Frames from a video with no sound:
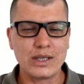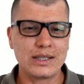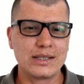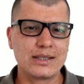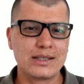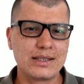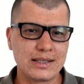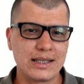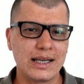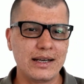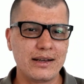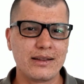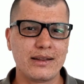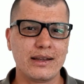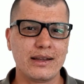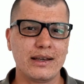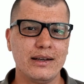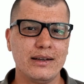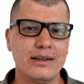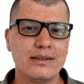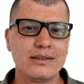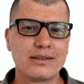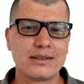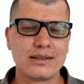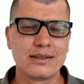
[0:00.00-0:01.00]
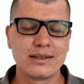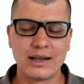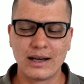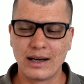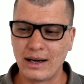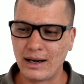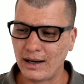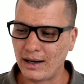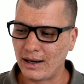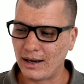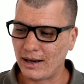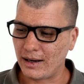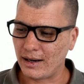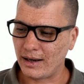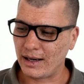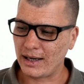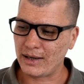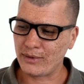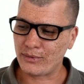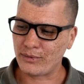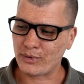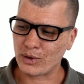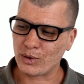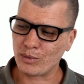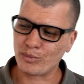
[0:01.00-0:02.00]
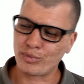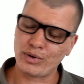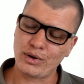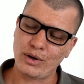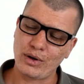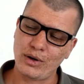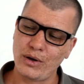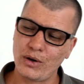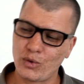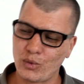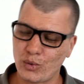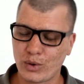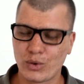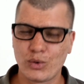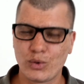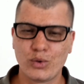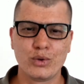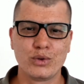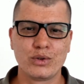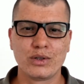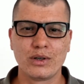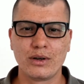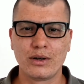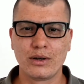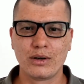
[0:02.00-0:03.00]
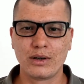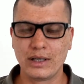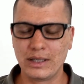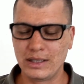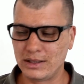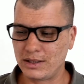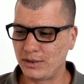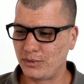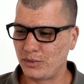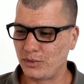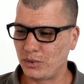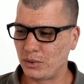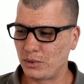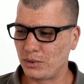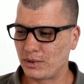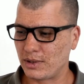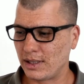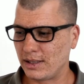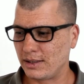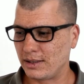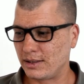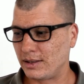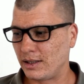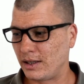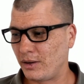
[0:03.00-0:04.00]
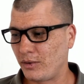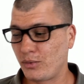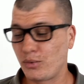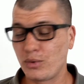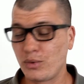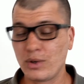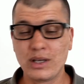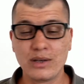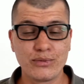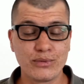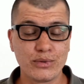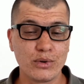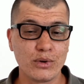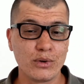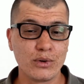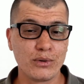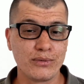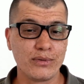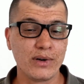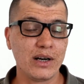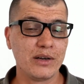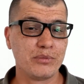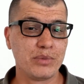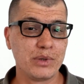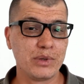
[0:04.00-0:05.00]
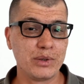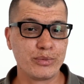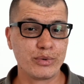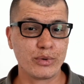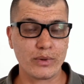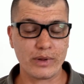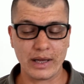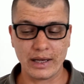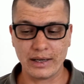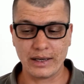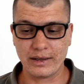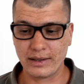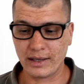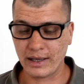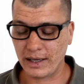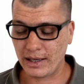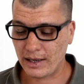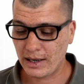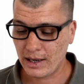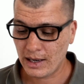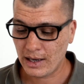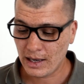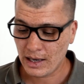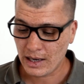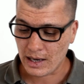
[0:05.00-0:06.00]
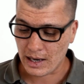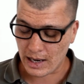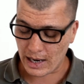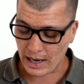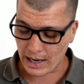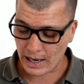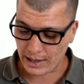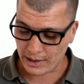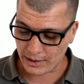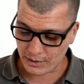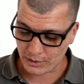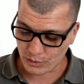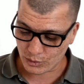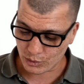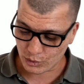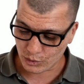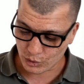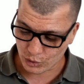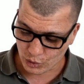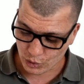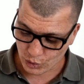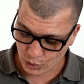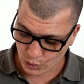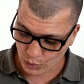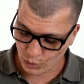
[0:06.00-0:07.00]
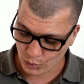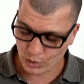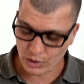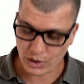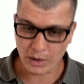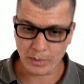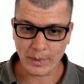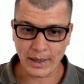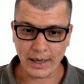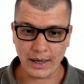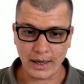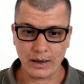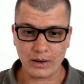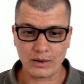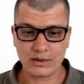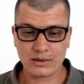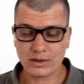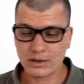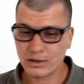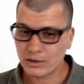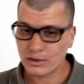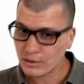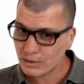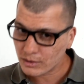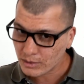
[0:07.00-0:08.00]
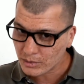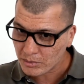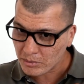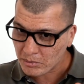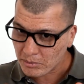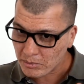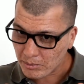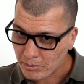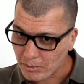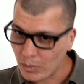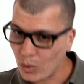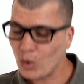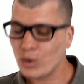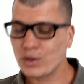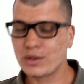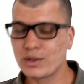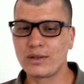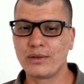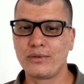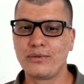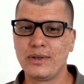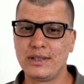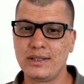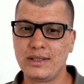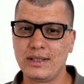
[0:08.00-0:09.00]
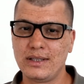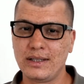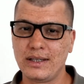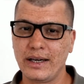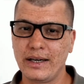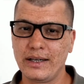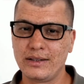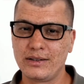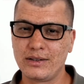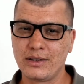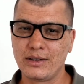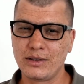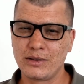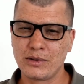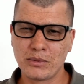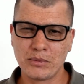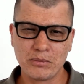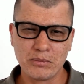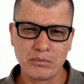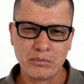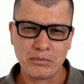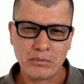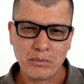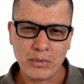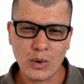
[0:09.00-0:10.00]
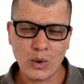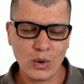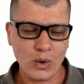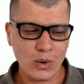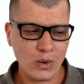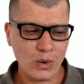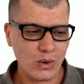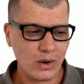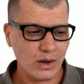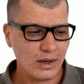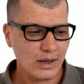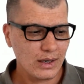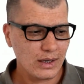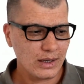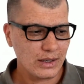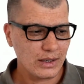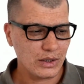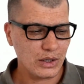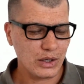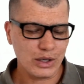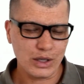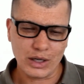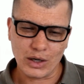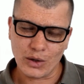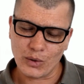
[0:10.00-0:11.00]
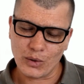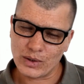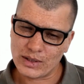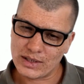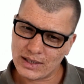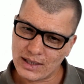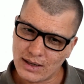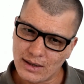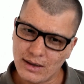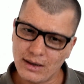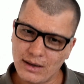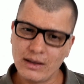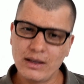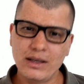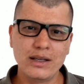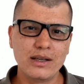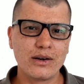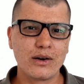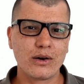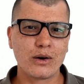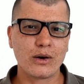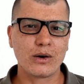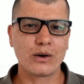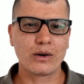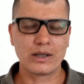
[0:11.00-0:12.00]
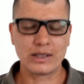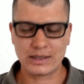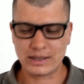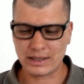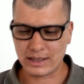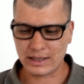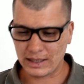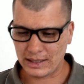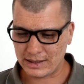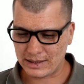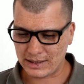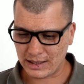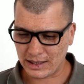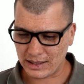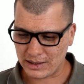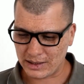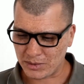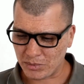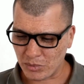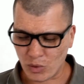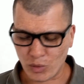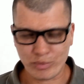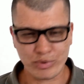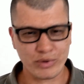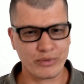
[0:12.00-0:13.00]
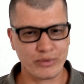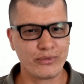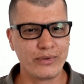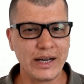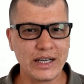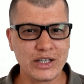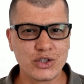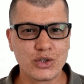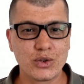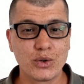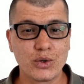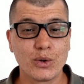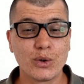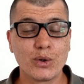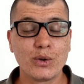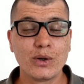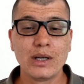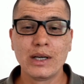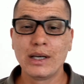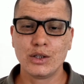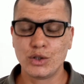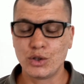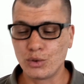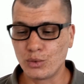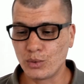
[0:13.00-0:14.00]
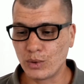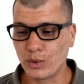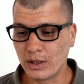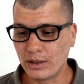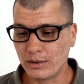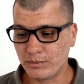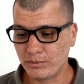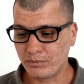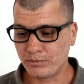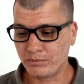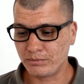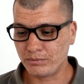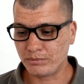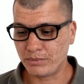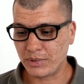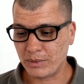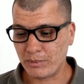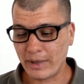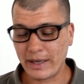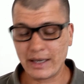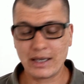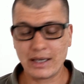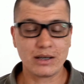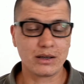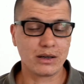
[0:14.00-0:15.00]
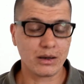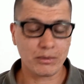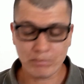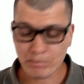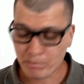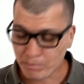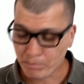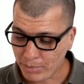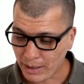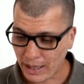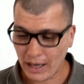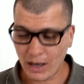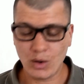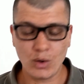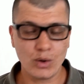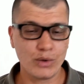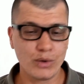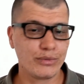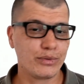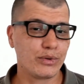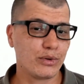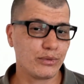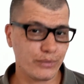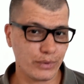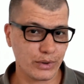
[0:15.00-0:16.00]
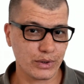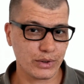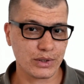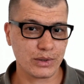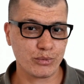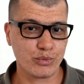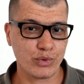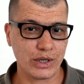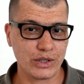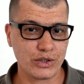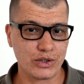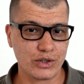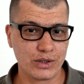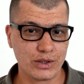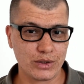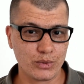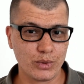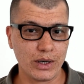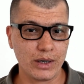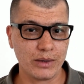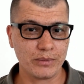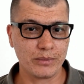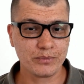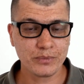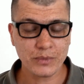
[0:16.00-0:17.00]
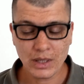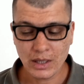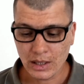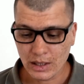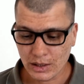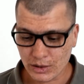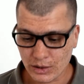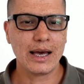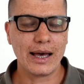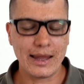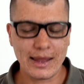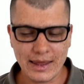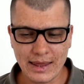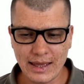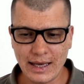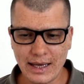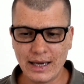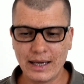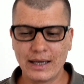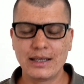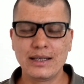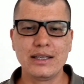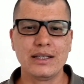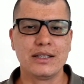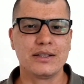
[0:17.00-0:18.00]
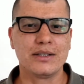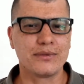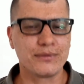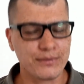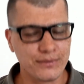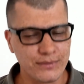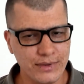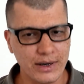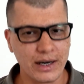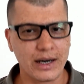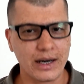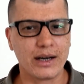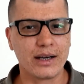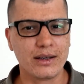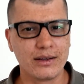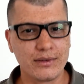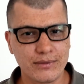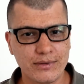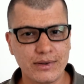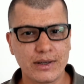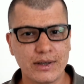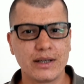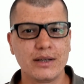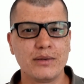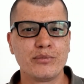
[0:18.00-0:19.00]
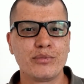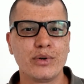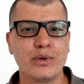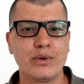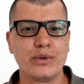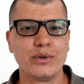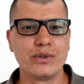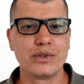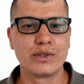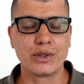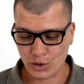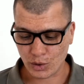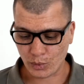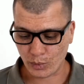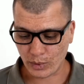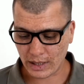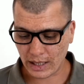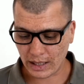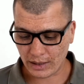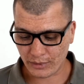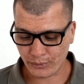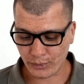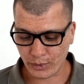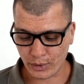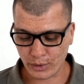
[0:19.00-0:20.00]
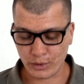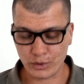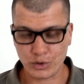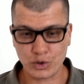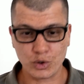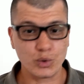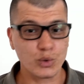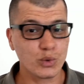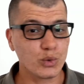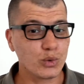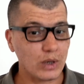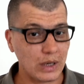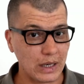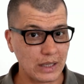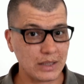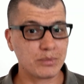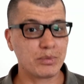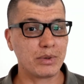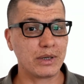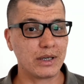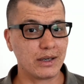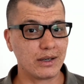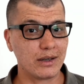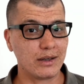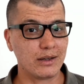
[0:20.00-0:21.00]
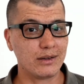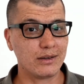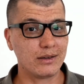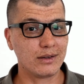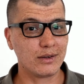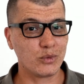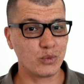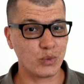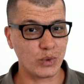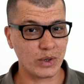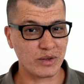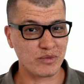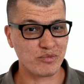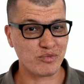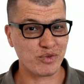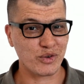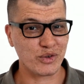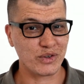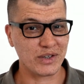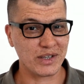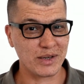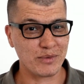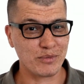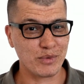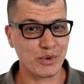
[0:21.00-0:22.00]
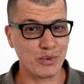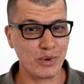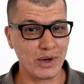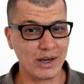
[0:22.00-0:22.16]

these 10 things, if an employer, recruiter interviews, let's say 3, 4, 5 people that day, and you come out more sophisticated, more, you know, it's cleaner, it's more professional, you will be making a powerful first impression as well. And that is very, very important. So without further ado, let's begin with point number